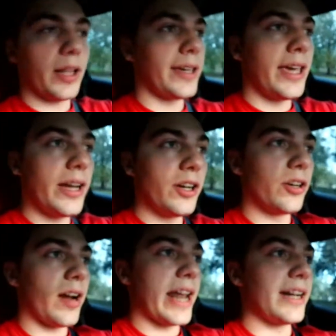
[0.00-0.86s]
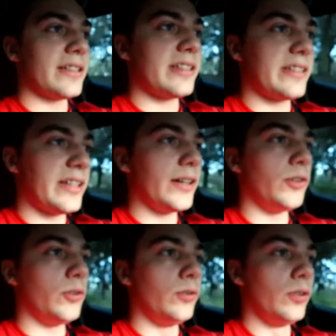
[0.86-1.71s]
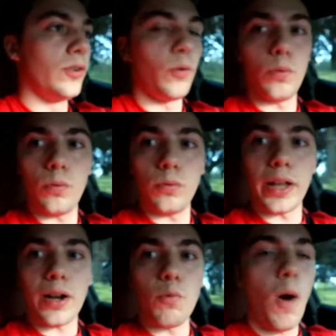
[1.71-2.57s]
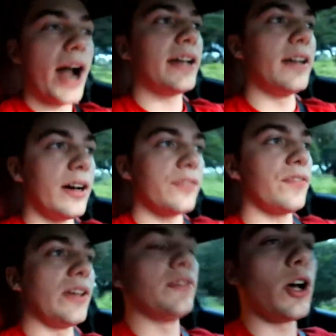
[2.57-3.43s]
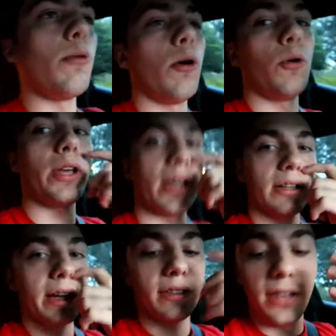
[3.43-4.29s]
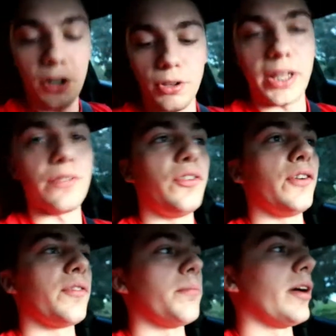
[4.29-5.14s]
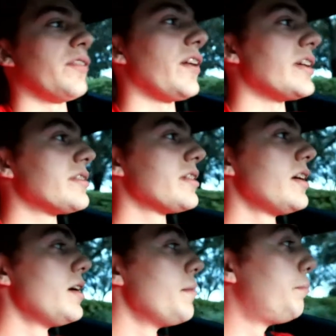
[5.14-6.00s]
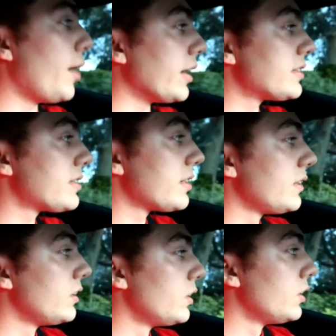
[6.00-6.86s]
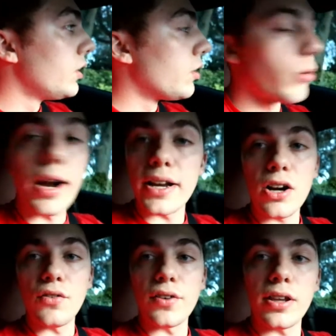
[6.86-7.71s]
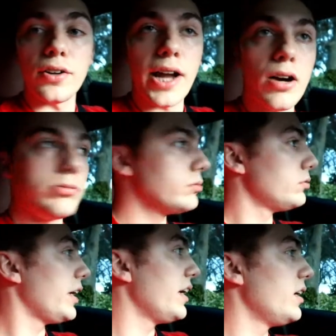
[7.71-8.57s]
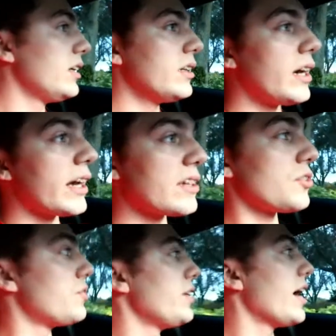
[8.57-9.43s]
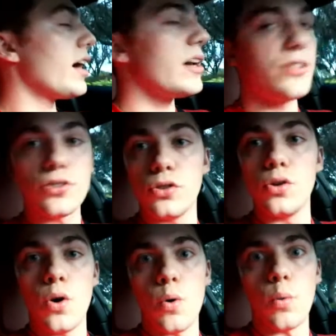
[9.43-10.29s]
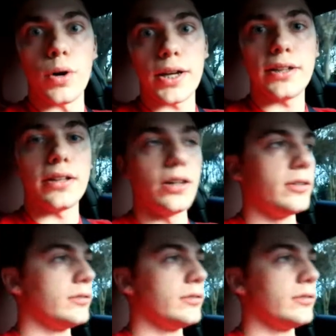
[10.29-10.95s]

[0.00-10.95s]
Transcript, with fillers: like here and it's still like wide enough, even though I'm holding it like literally a foot from my face. But we're heading over there now. And I guess I'll see you guys when I get there.